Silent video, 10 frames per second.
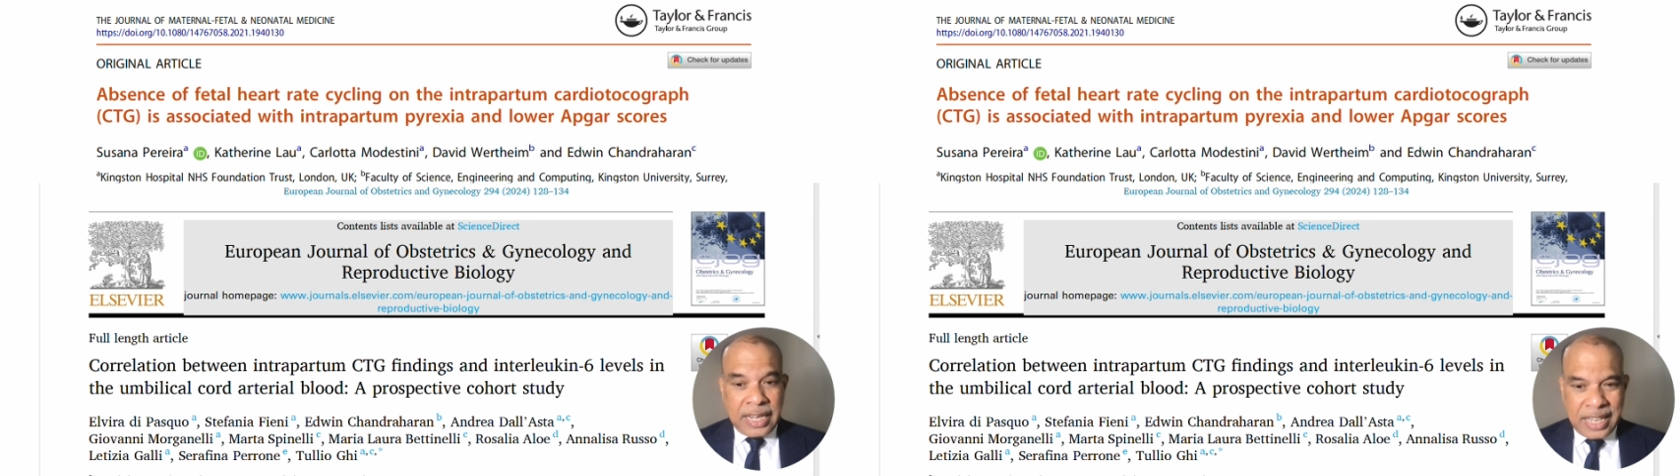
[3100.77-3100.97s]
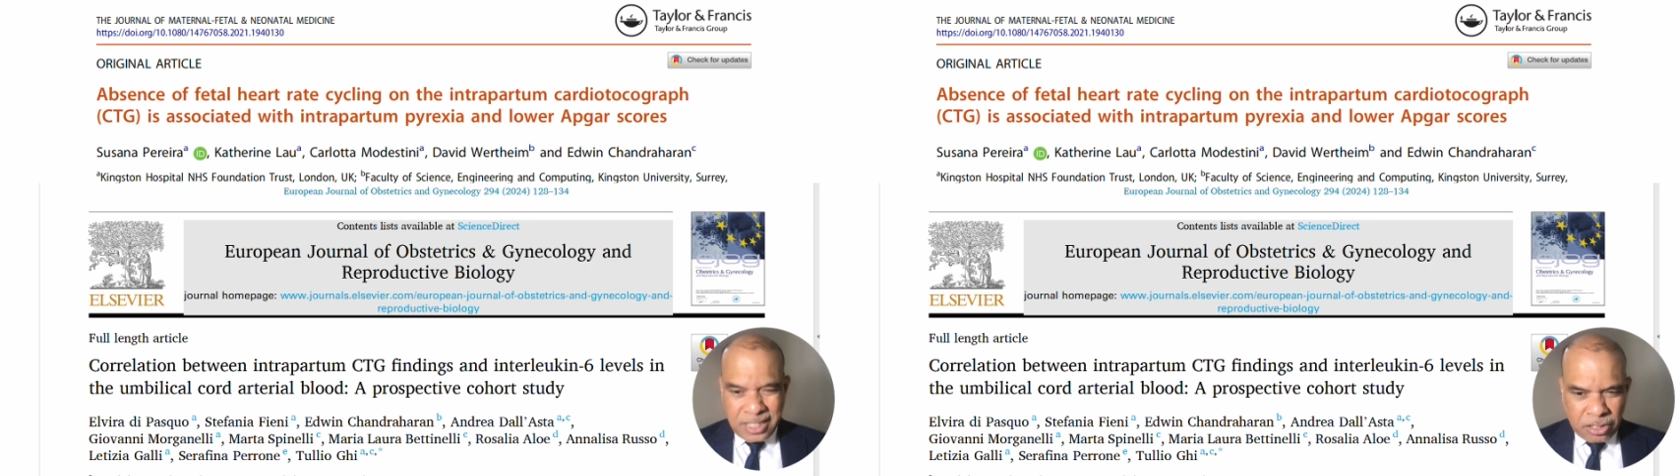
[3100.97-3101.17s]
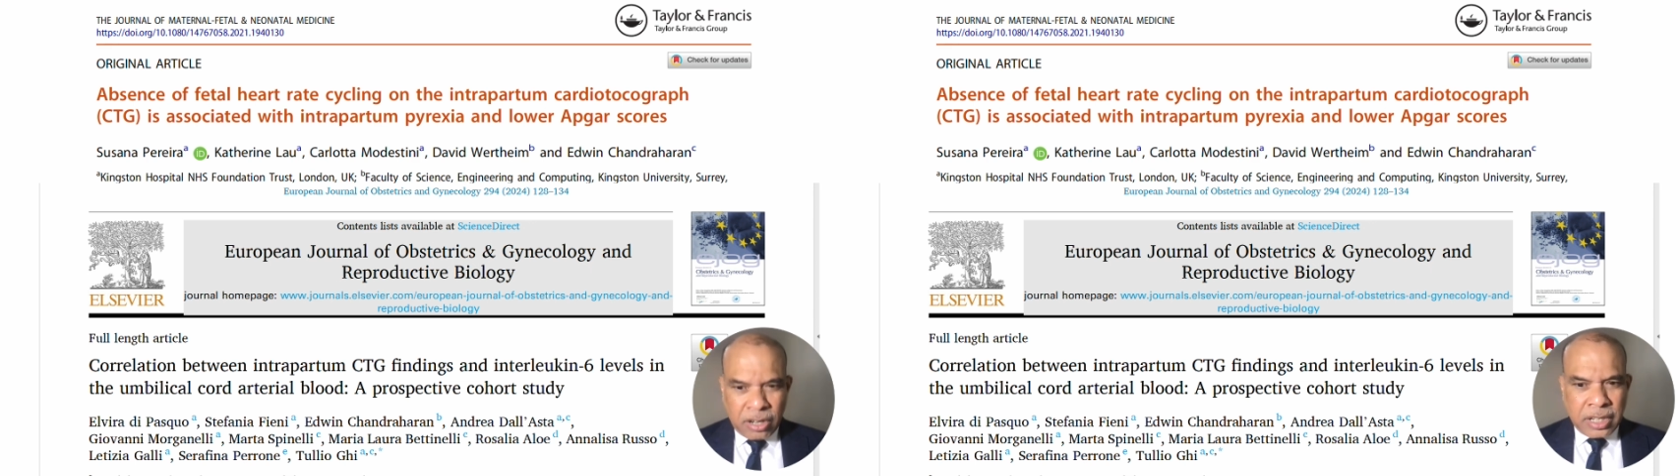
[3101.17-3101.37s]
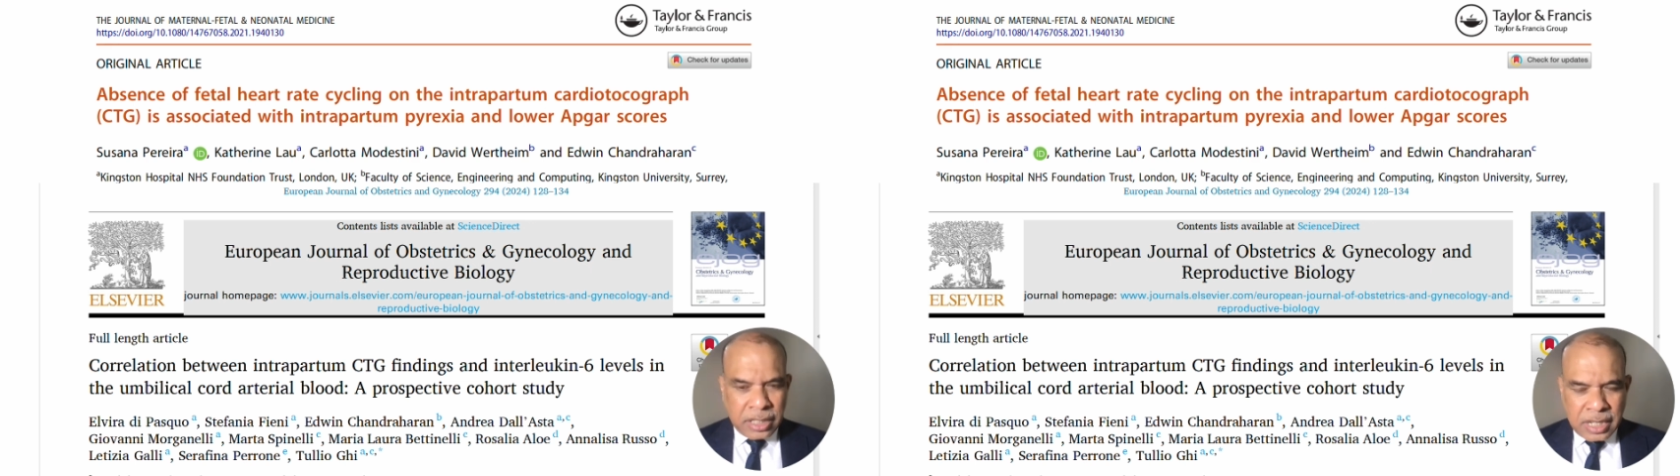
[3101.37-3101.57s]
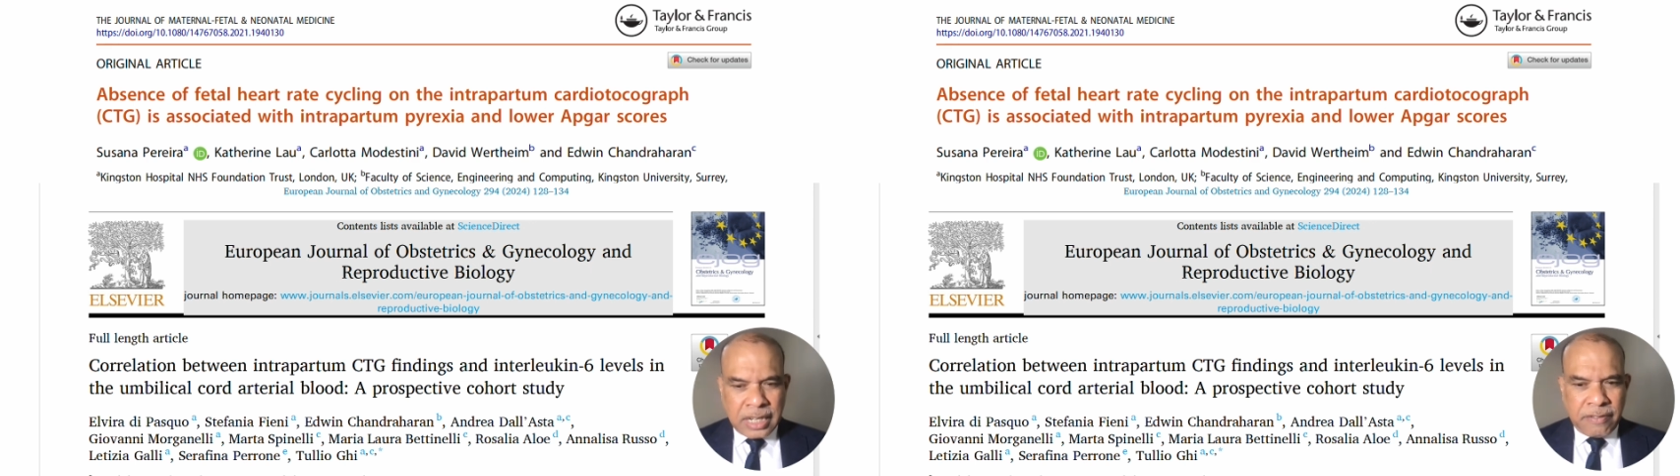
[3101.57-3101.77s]

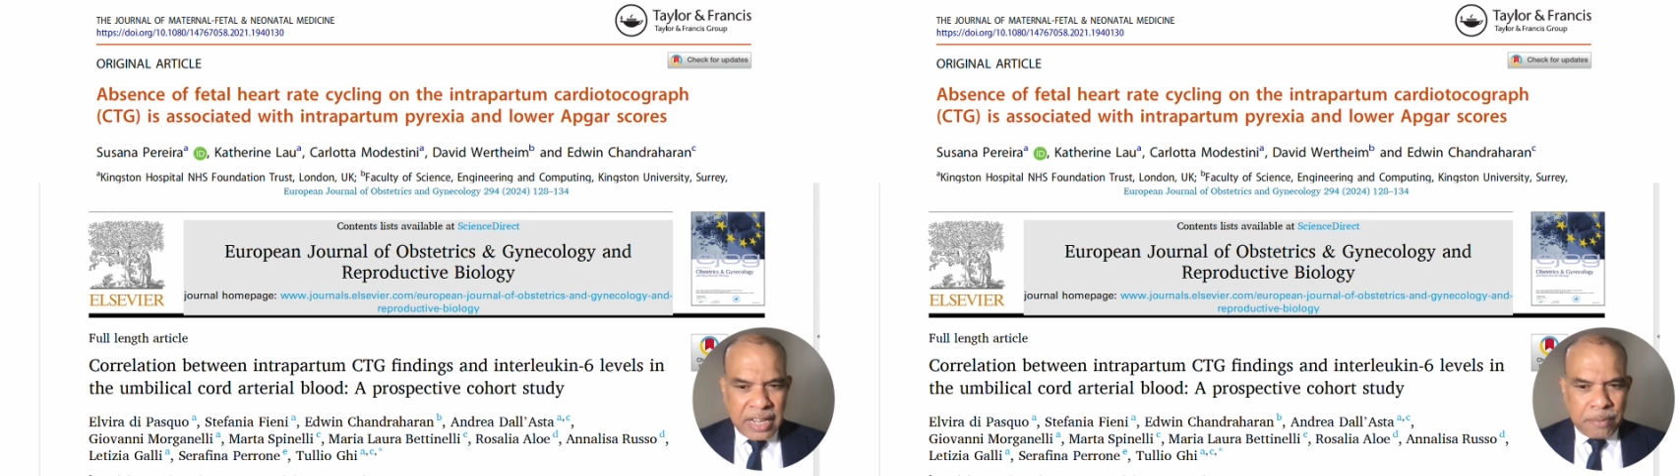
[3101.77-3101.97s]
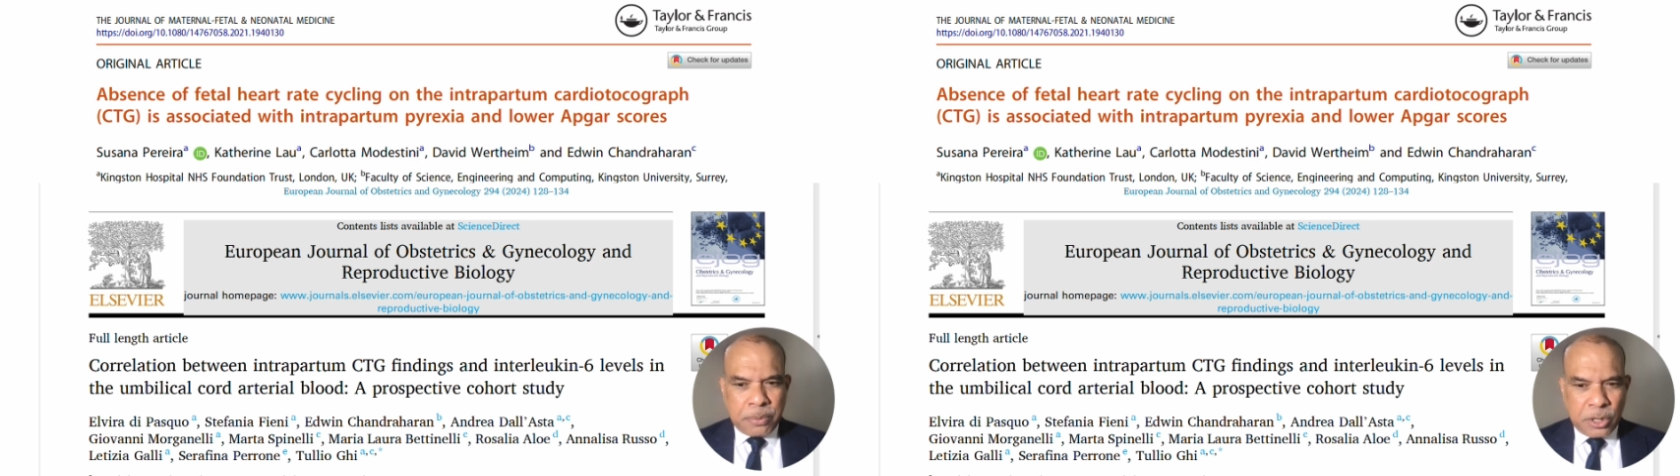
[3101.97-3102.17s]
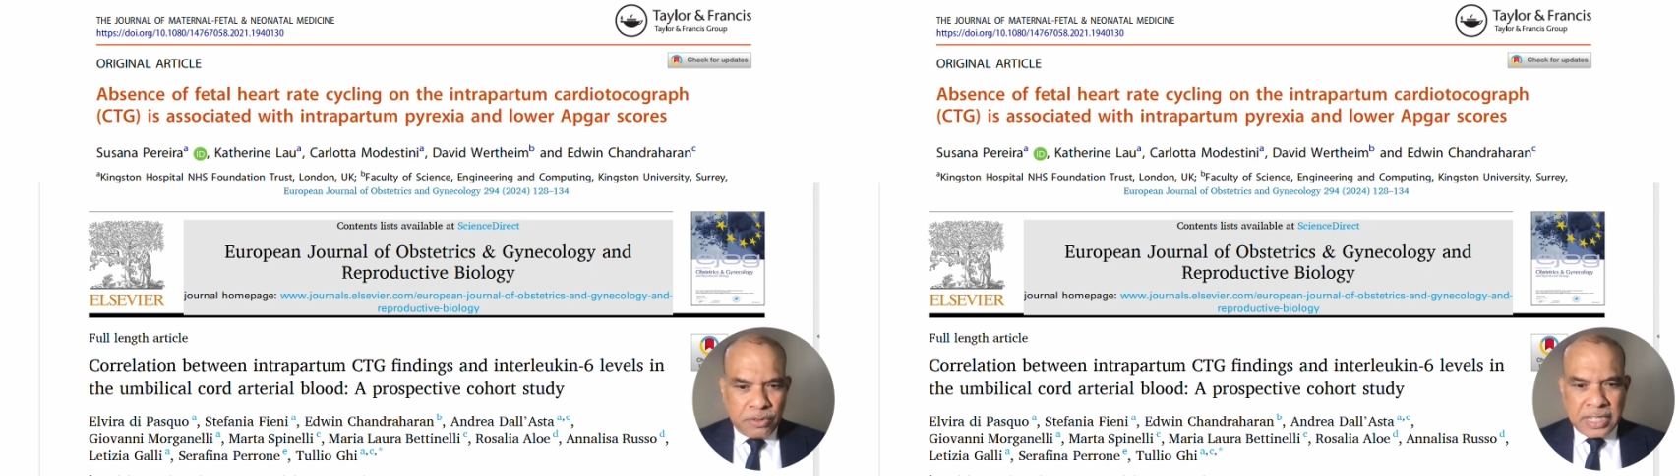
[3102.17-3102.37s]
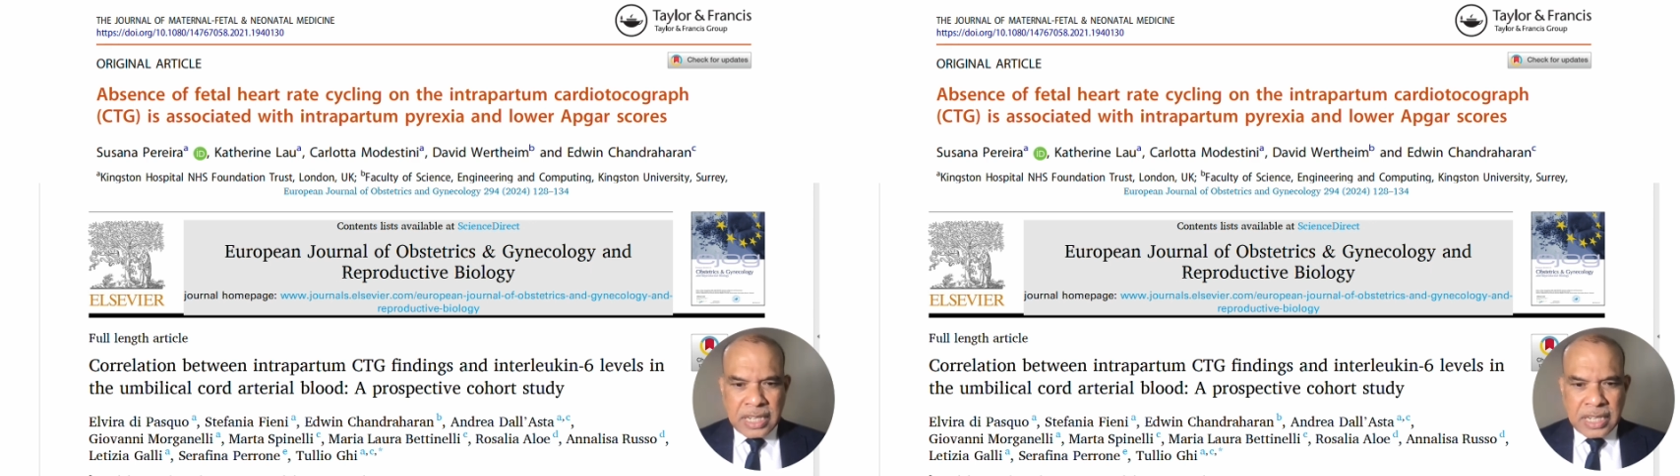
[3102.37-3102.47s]
histologically we have proven,